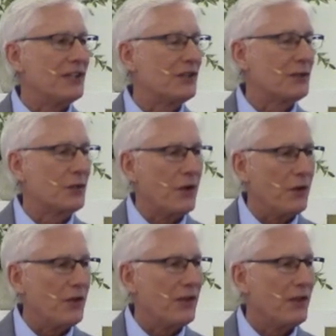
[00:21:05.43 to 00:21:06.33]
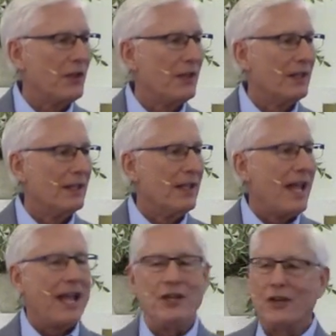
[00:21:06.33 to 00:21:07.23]
as truth
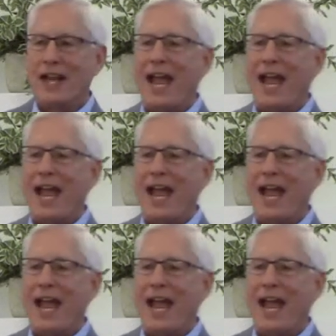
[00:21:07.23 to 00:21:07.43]
and you can